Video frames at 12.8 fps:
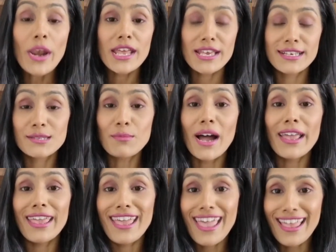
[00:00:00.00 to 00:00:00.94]
is my
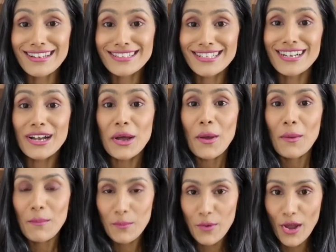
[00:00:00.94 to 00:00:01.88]
elder
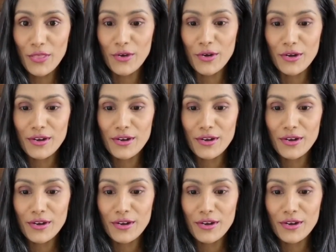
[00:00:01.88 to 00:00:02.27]
brother.